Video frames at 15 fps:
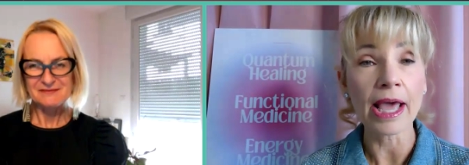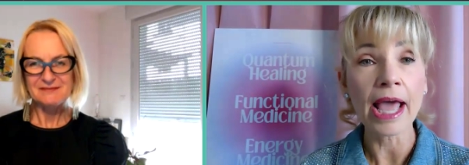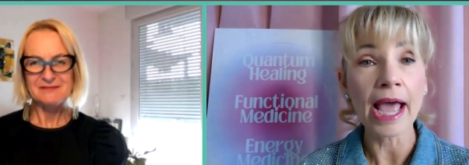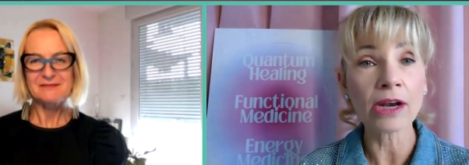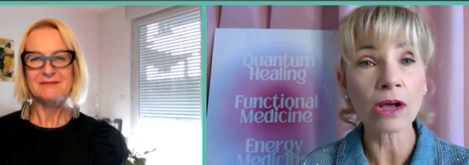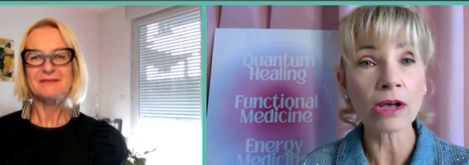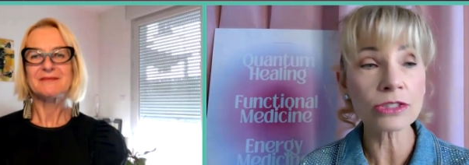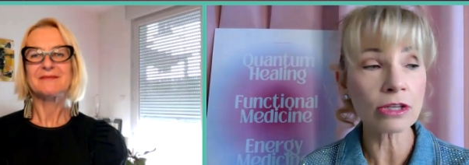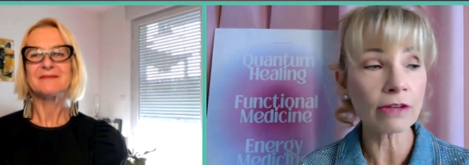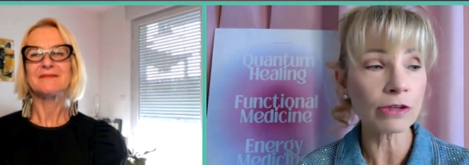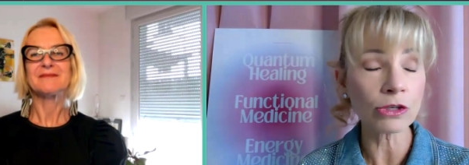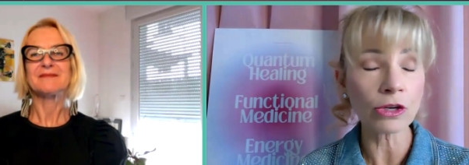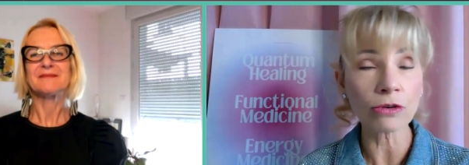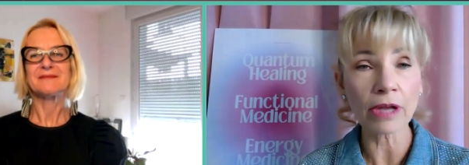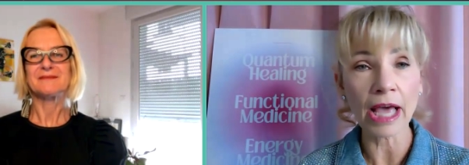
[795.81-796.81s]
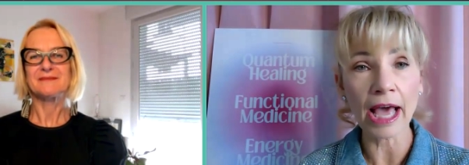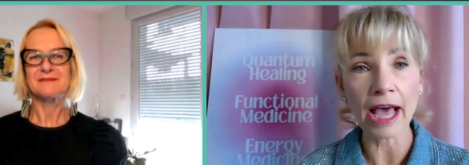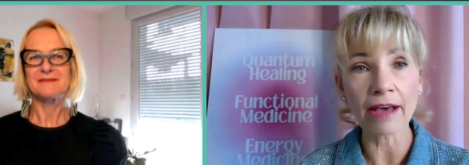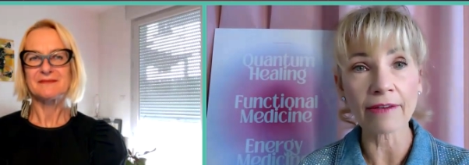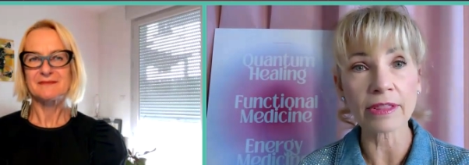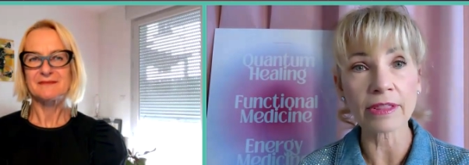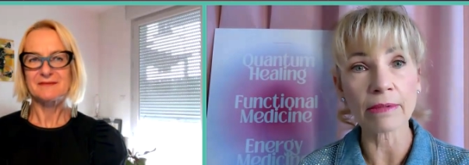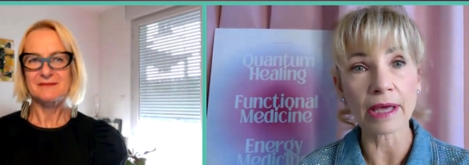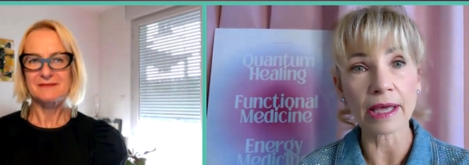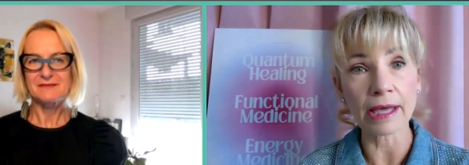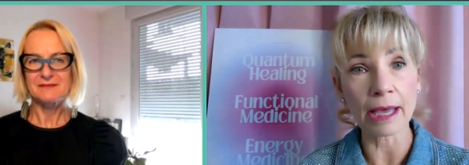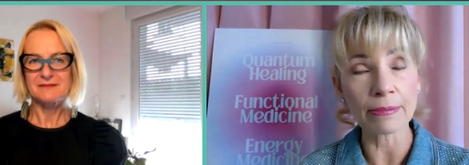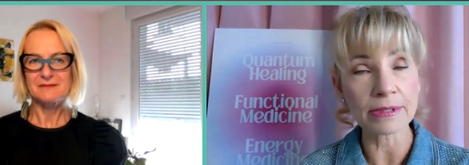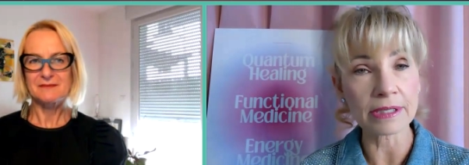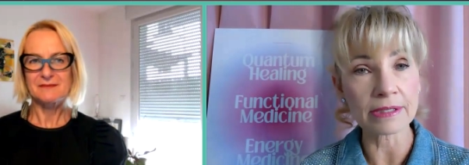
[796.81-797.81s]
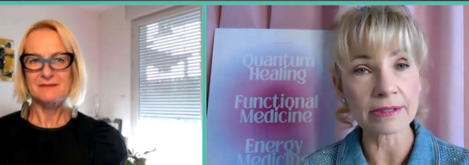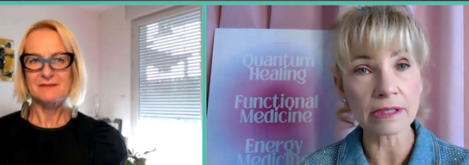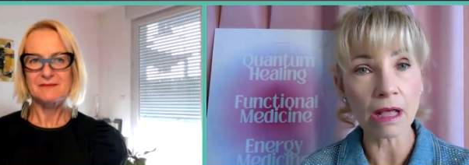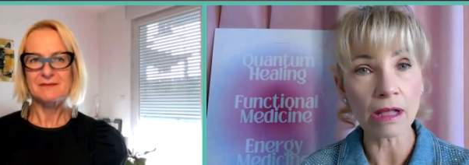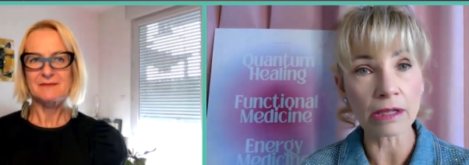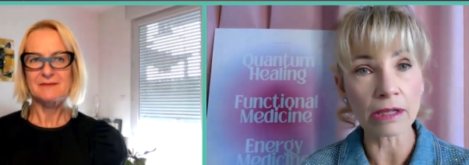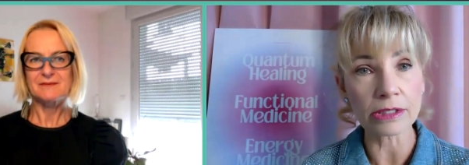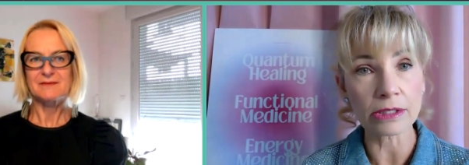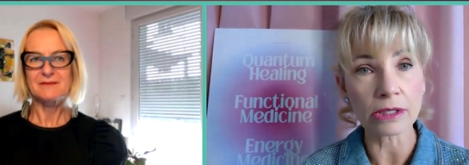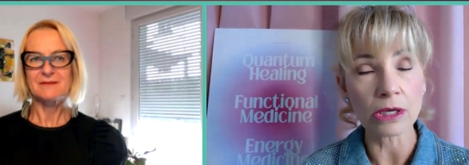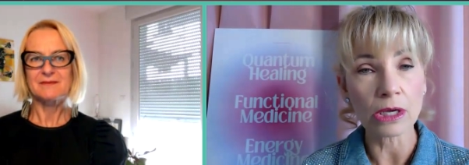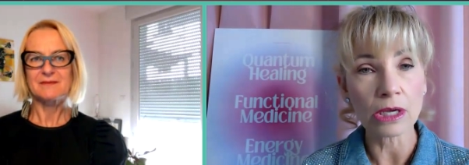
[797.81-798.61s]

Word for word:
Speaker 1: And also, if you don't have the Epsom salts,